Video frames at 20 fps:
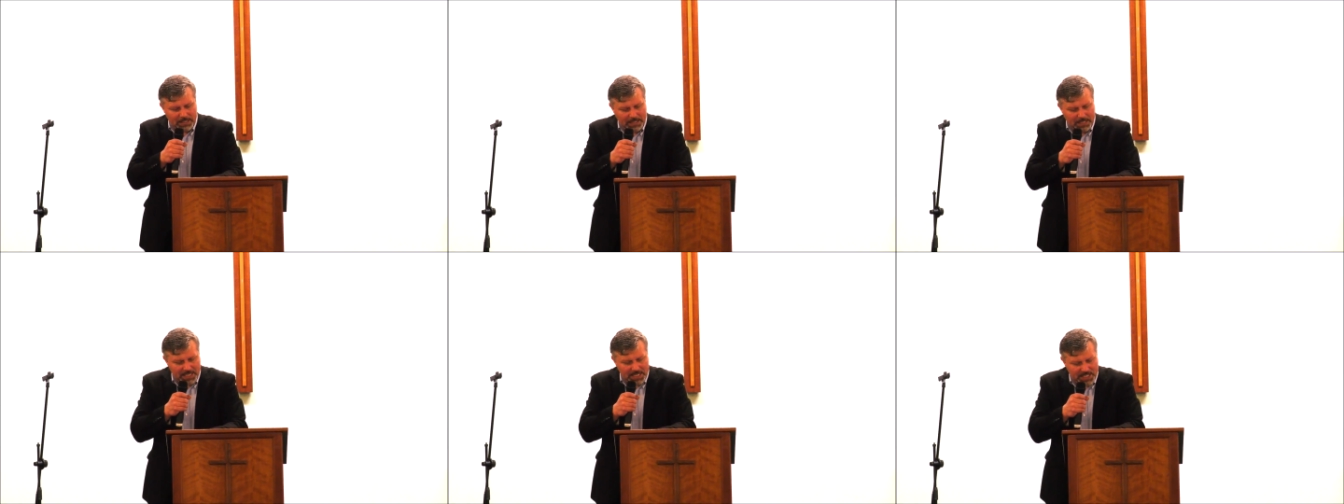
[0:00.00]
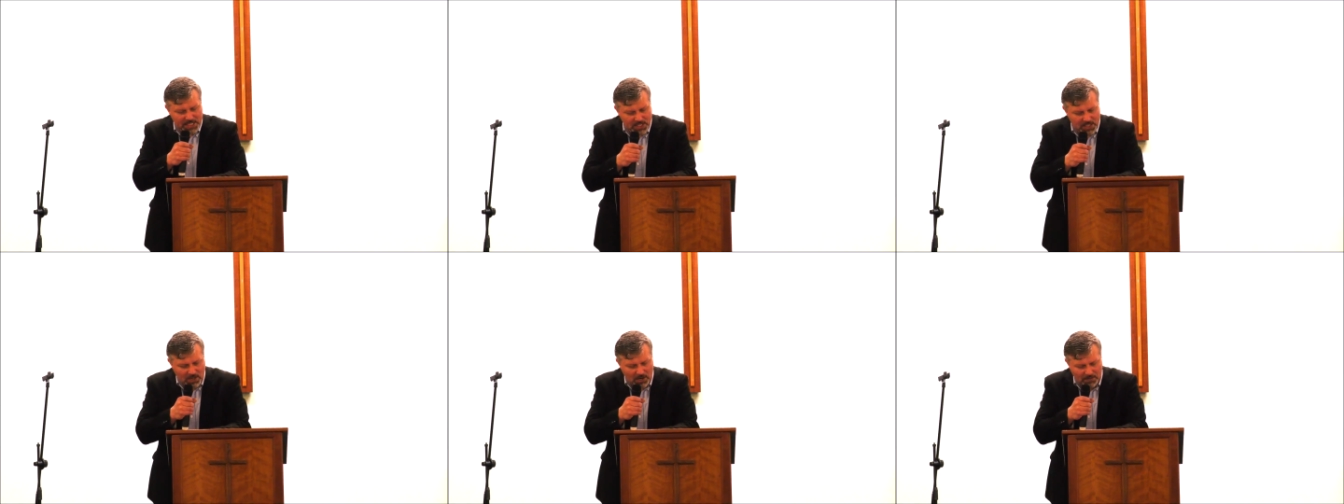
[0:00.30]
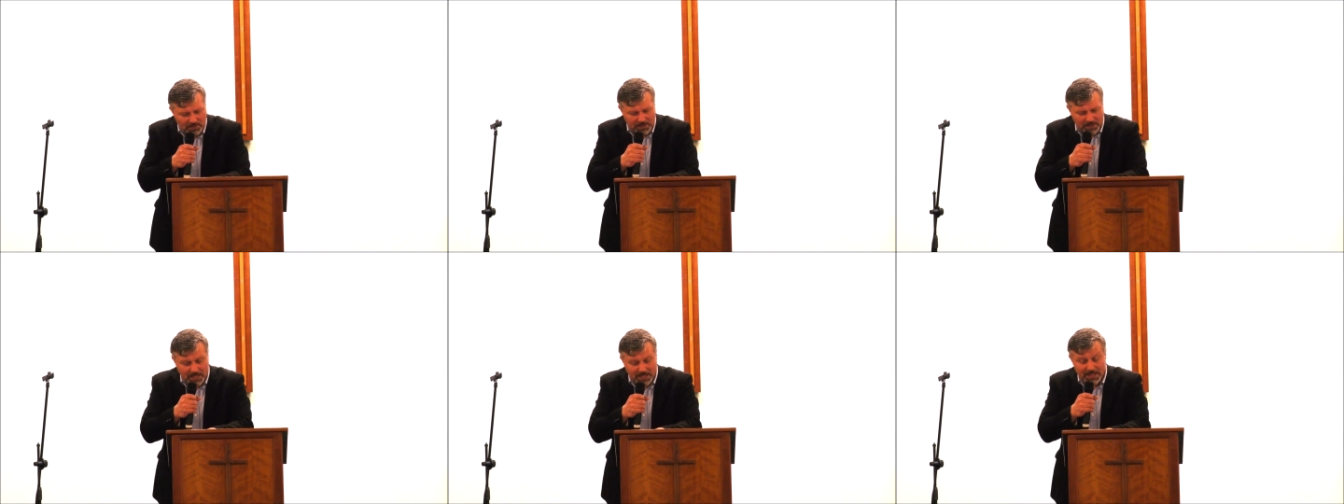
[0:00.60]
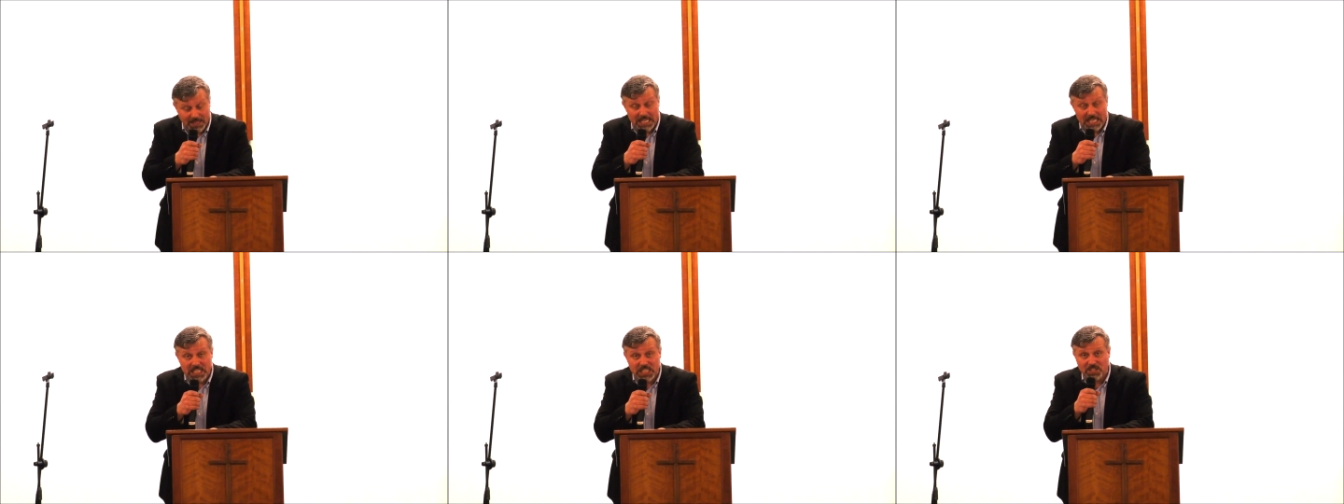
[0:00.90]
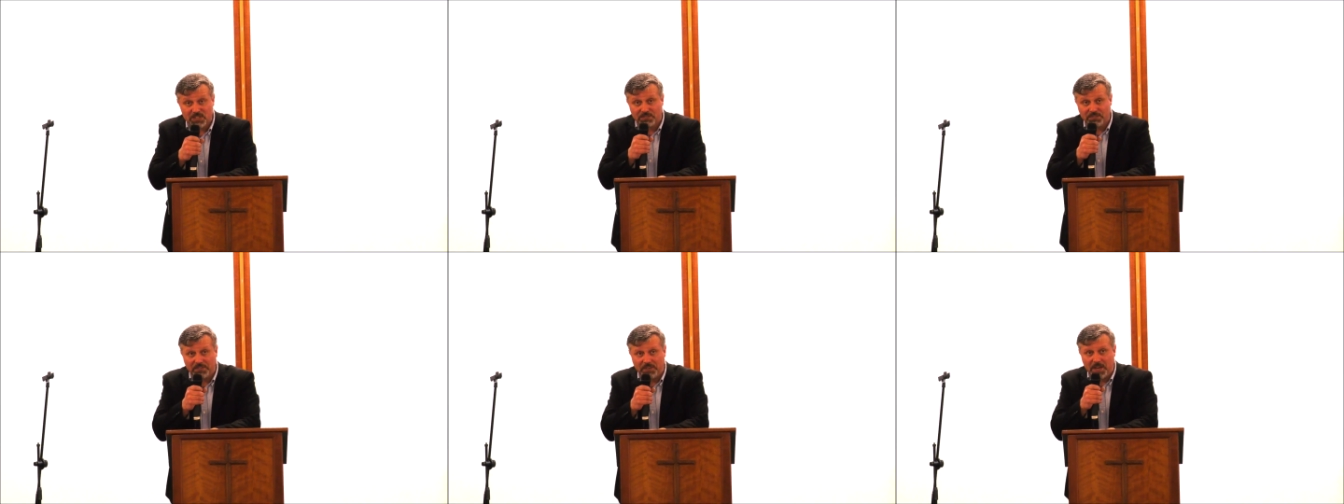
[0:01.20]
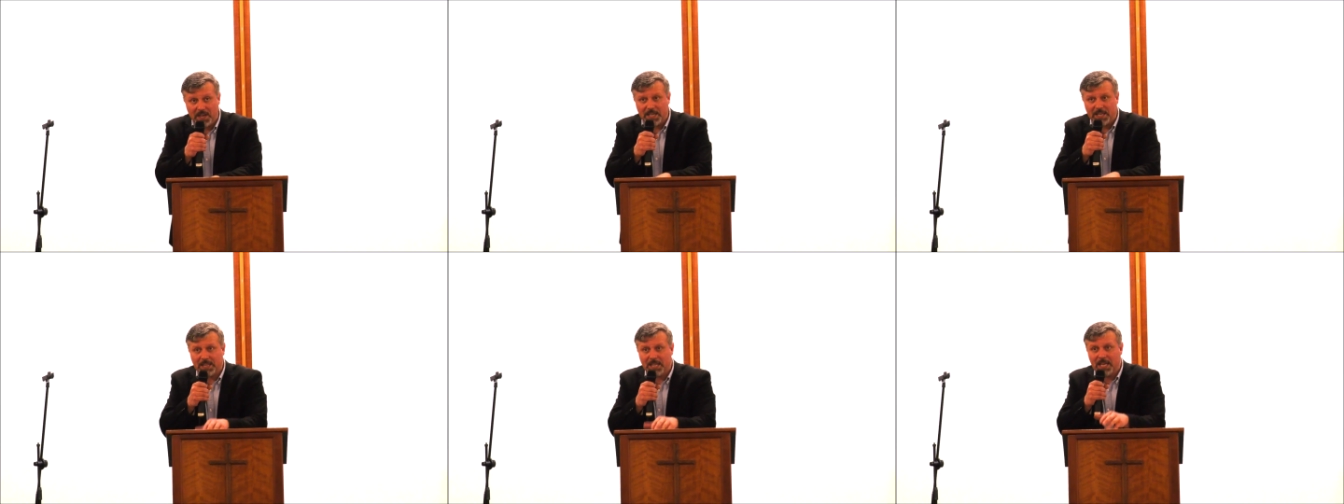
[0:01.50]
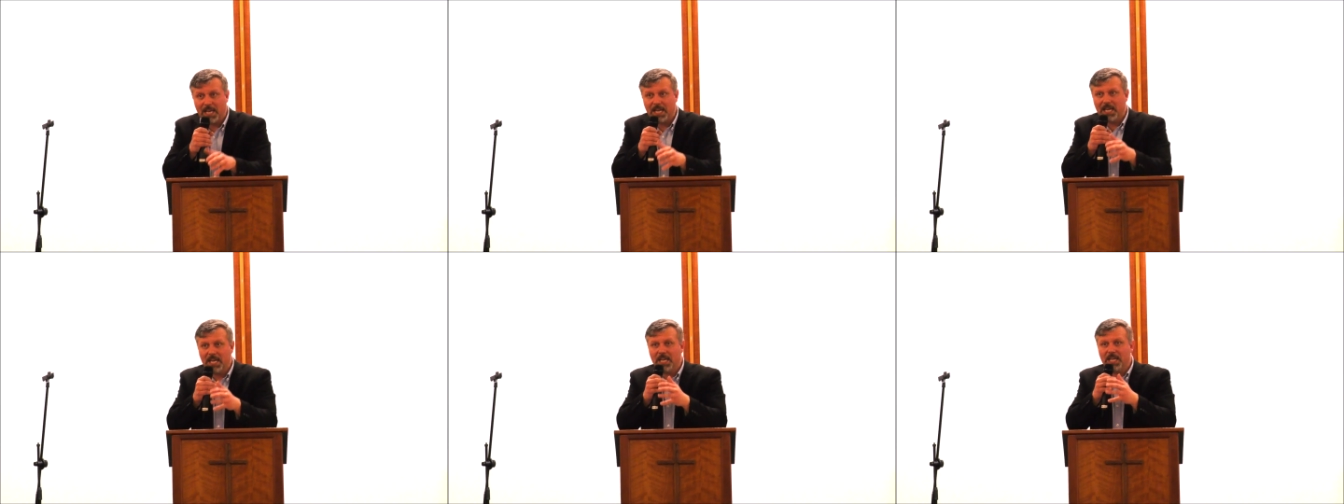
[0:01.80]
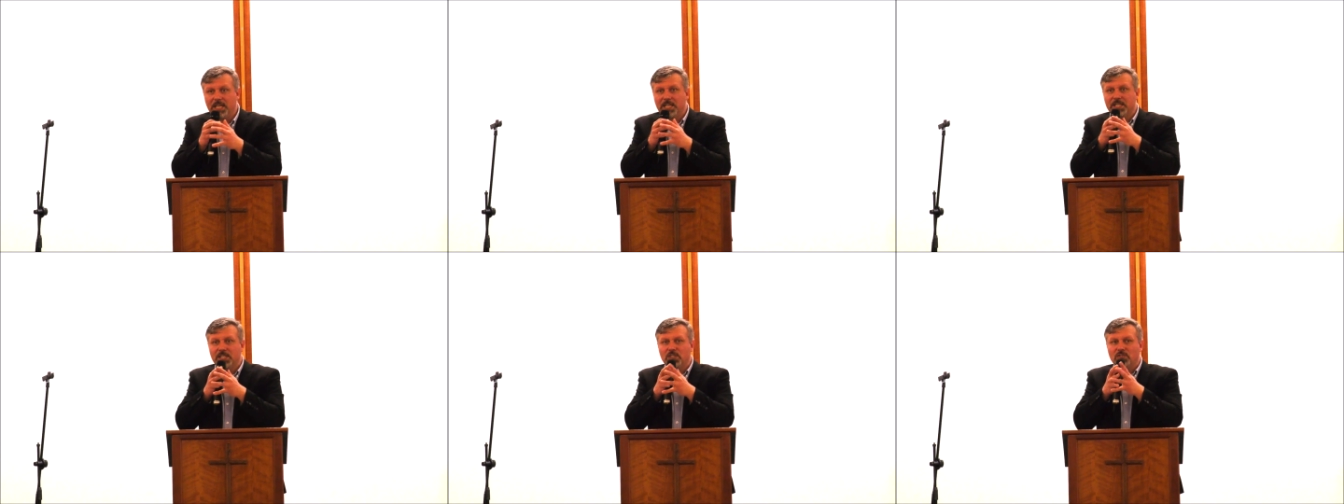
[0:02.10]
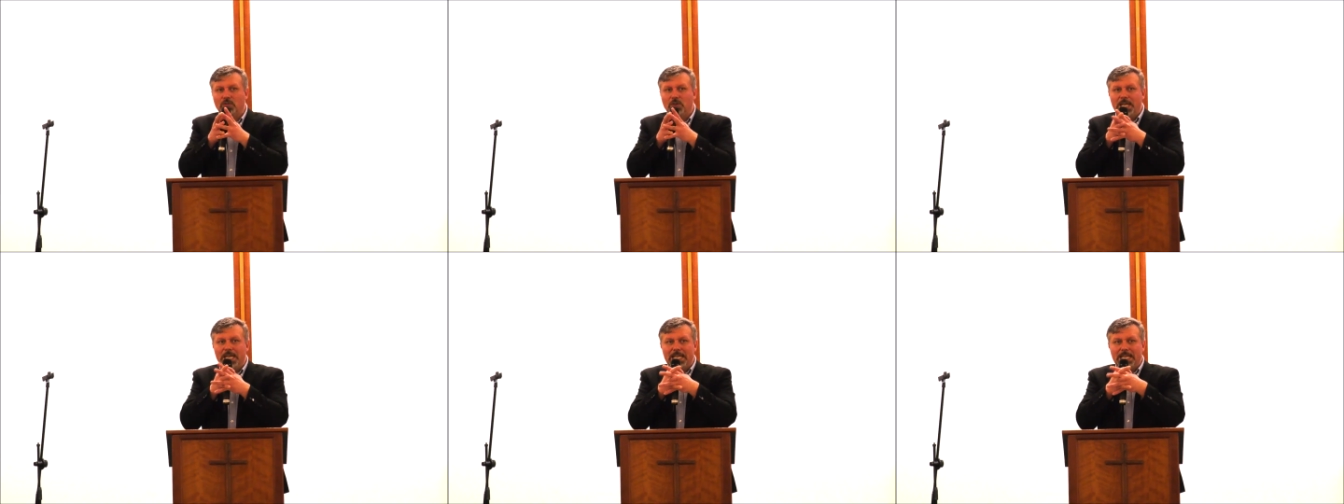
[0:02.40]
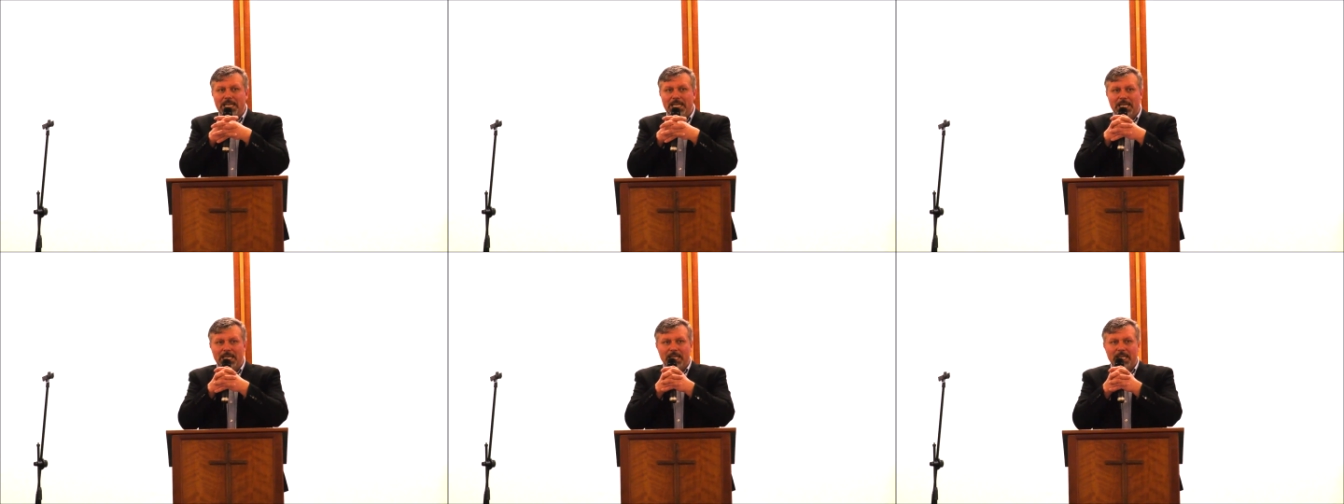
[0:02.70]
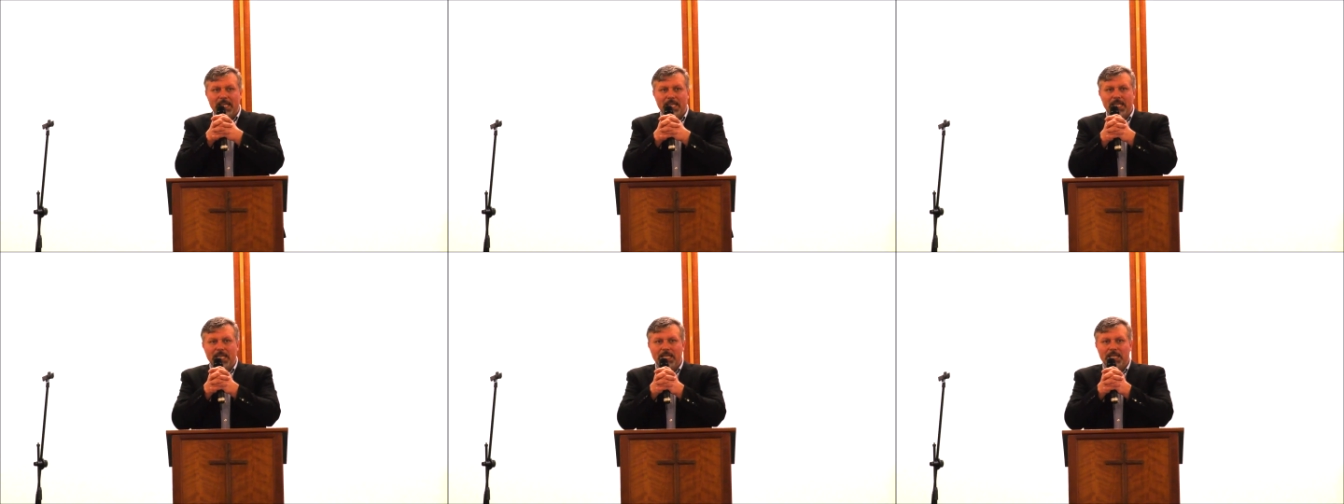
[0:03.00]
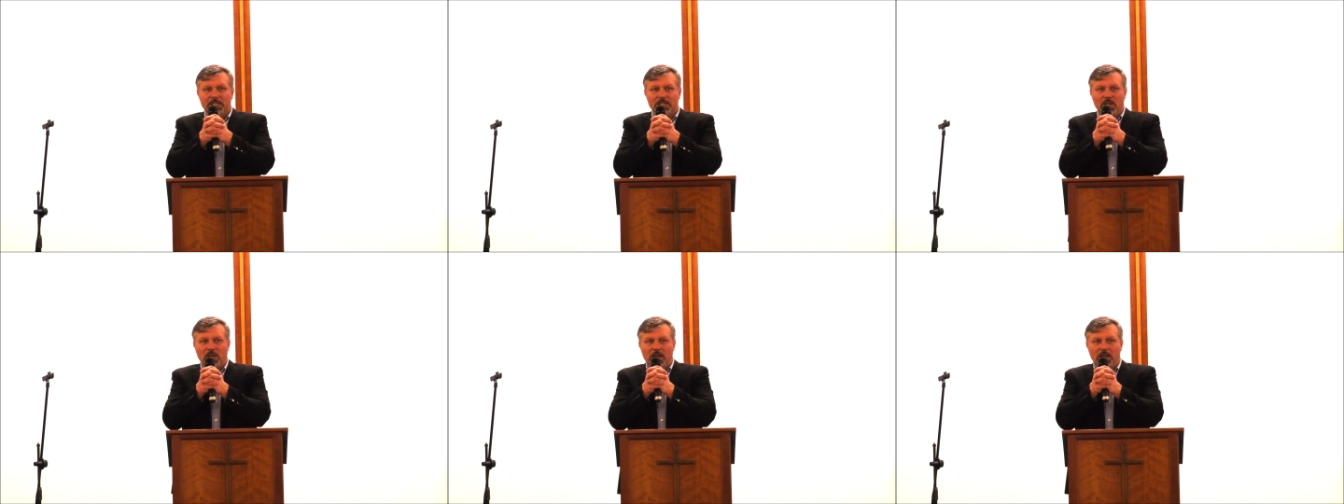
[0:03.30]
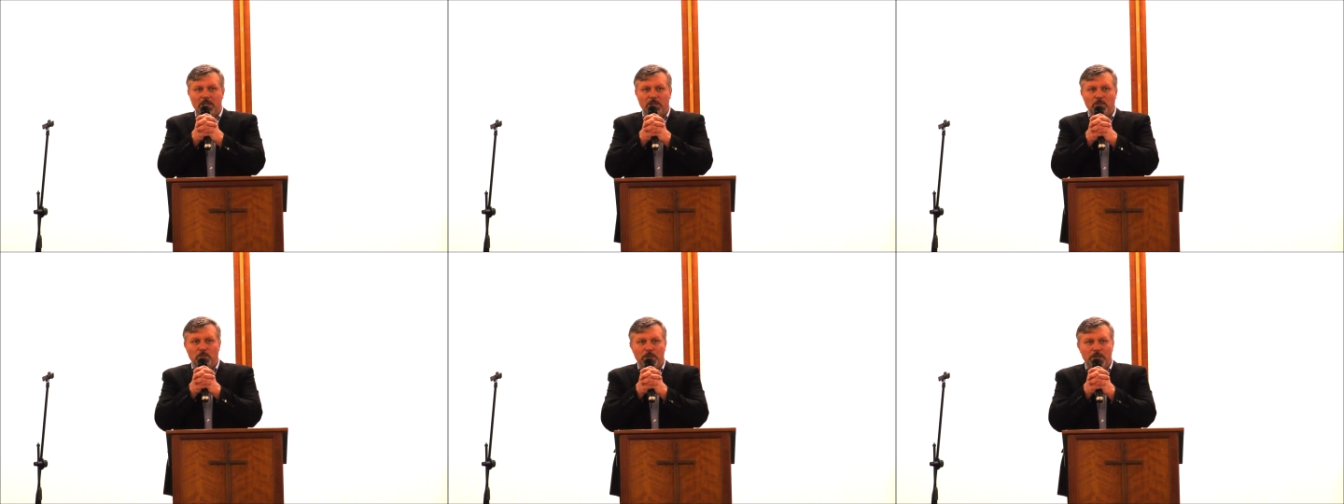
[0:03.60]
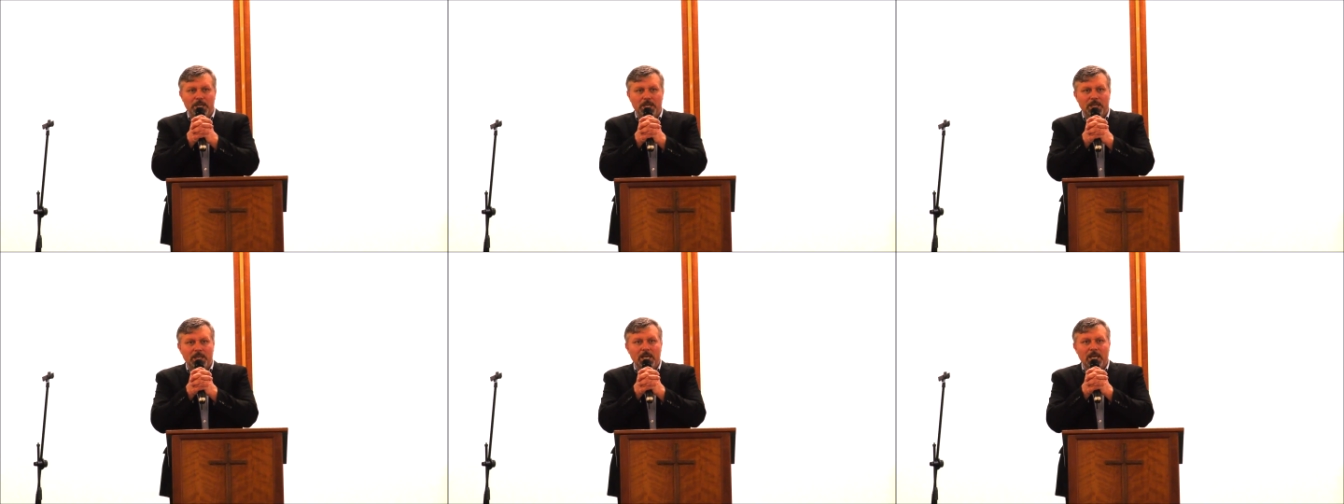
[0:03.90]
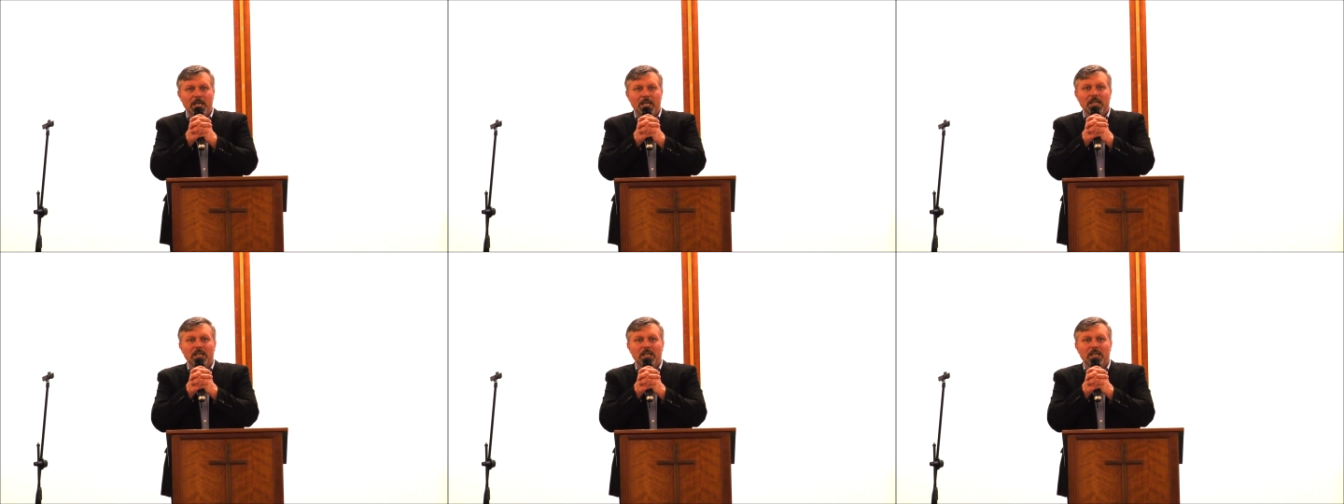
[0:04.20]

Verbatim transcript: discover that this faith is really tied with